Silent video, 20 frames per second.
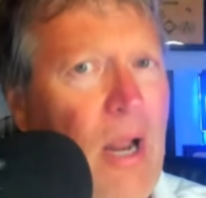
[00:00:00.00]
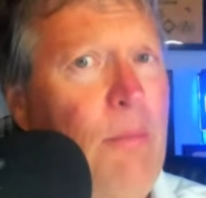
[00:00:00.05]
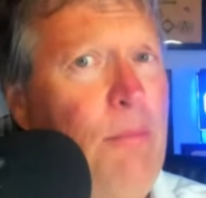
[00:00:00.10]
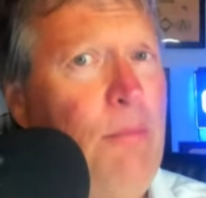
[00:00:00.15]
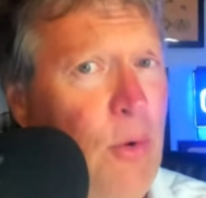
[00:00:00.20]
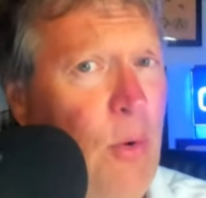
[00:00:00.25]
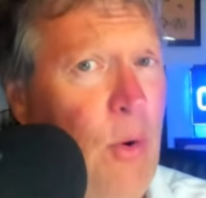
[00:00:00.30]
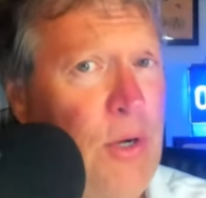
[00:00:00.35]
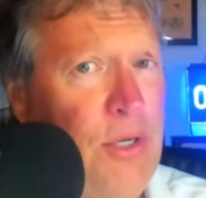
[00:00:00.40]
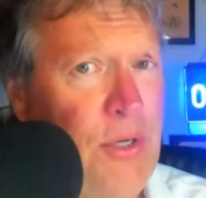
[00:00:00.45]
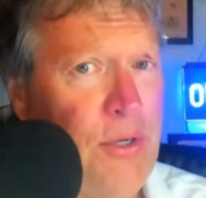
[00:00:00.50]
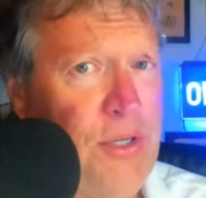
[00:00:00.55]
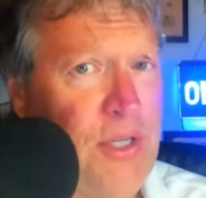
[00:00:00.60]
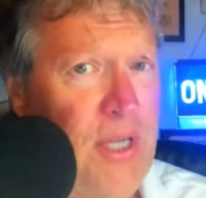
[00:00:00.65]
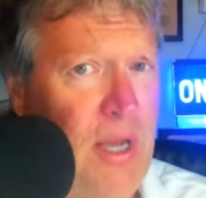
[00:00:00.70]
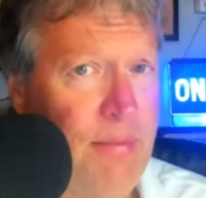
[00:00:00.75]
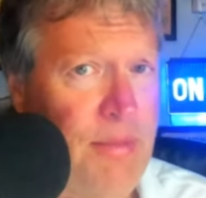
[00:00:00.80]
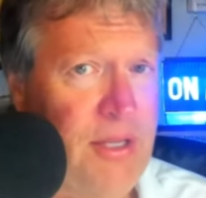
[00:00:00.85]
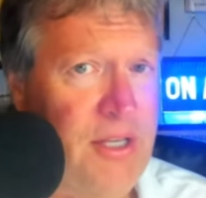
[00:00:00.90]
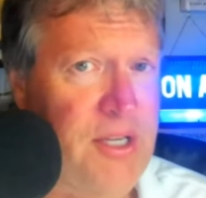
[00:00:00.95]
Brewers are
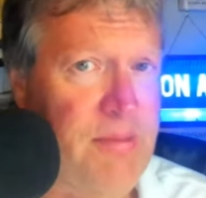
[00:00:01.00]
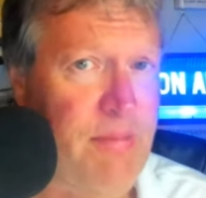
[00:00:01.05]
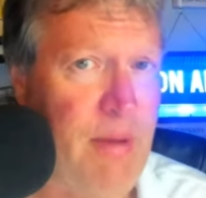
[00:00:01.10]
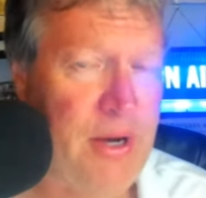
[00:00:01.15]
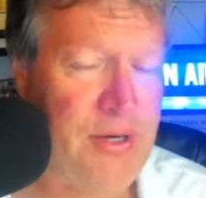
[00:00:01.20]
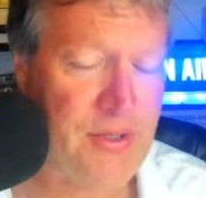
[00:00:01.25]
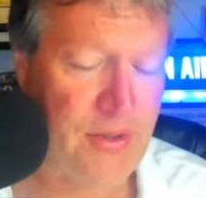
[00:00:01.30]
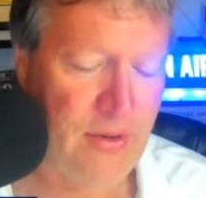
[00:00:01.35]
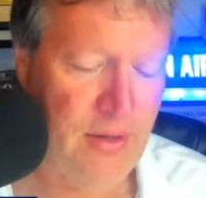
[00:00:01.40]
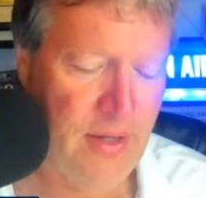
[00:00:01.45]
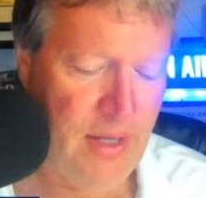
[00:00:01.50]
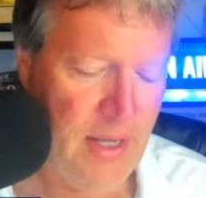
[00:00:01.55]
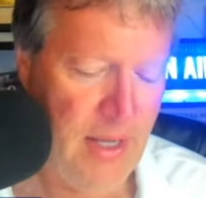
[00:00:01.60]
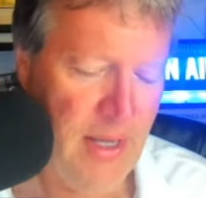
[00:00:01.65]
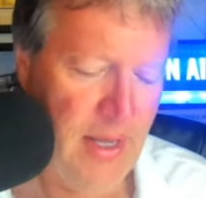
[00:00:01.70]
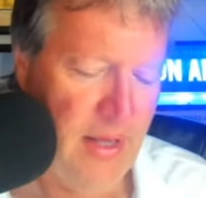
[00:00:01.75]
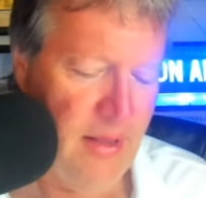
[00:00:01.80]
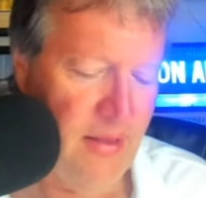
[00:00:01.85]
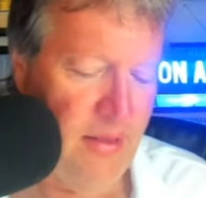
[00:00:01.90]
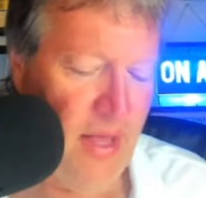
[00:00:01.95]
something special.
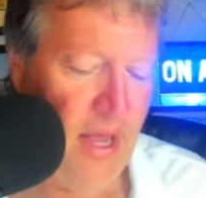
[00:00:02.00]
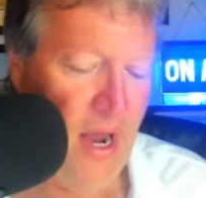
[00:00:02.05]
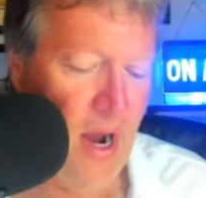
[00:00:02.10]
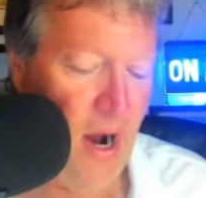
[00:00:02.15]
They